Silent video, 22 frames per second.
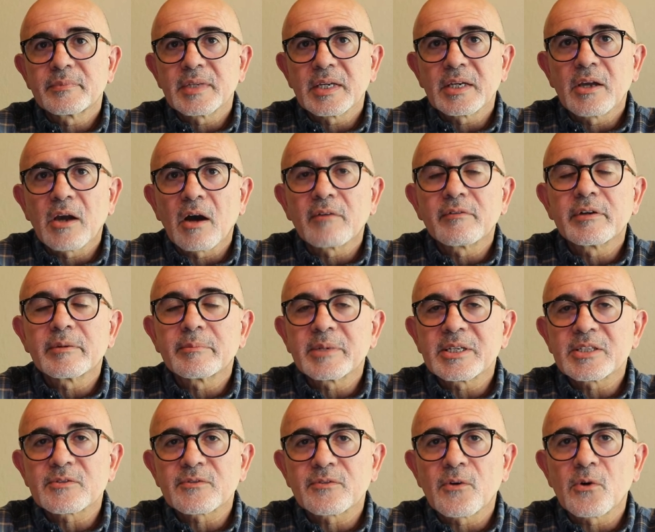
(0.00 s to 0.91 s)
The
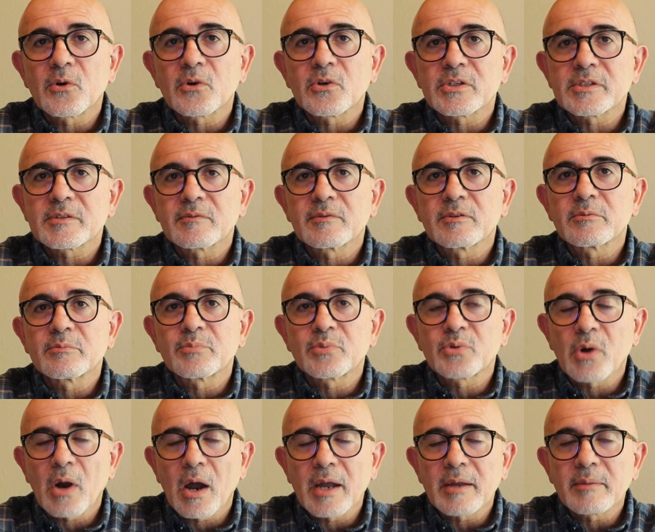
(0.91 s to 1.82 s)
government's focus would
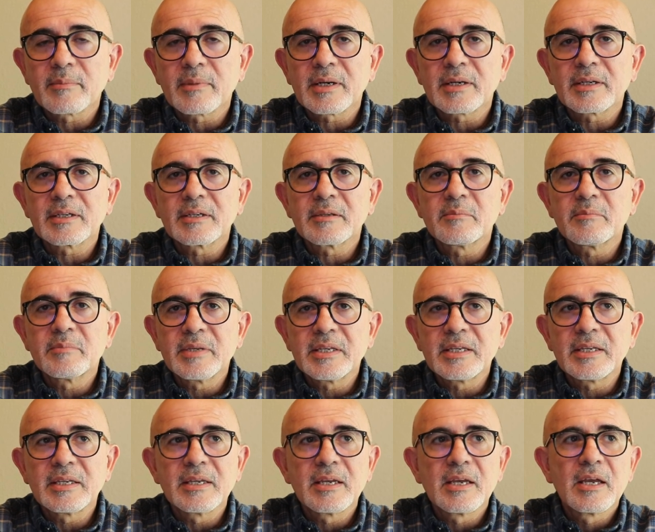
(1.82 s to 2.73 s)
primarily
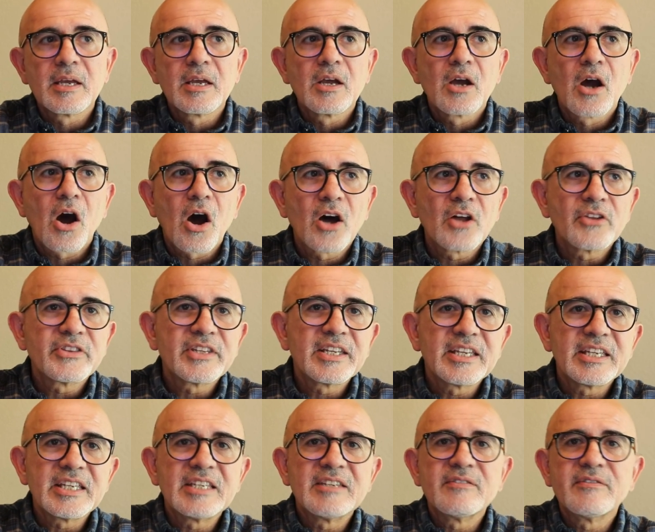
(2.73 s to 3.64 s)
be on
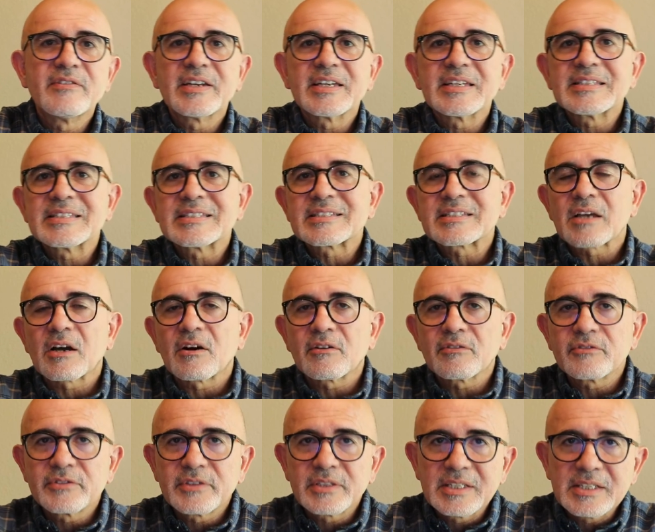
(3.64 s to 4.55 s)
the events
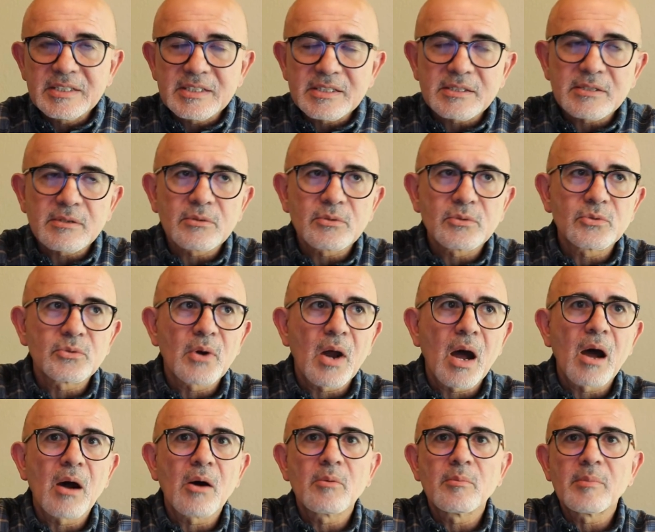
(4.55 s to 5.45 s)
of this
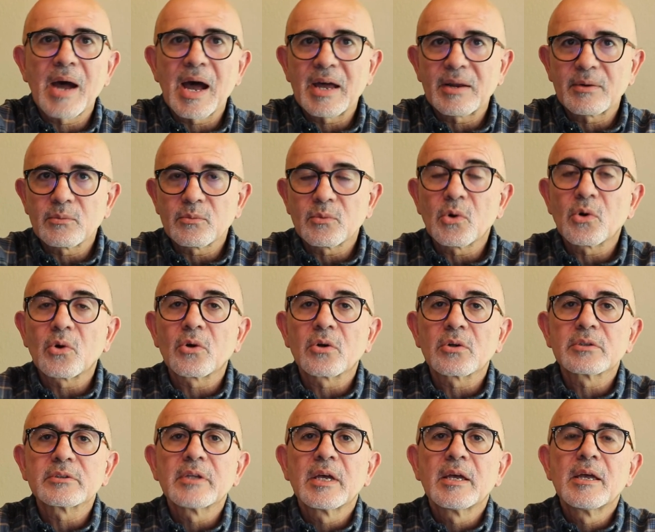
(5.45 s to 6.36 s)
realm and
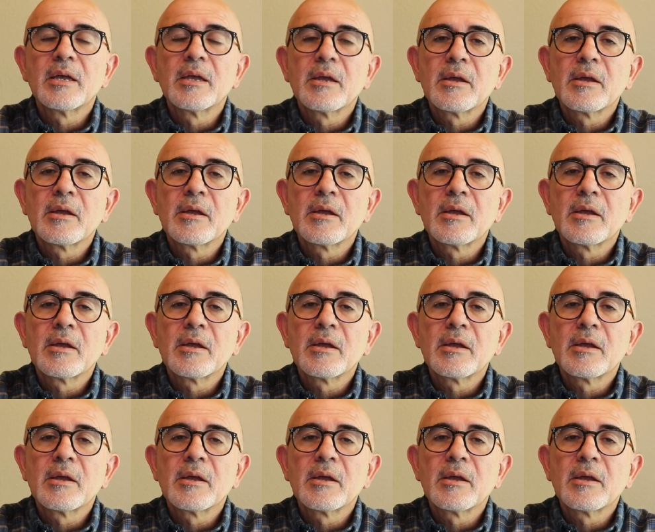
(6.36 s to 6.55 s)
world,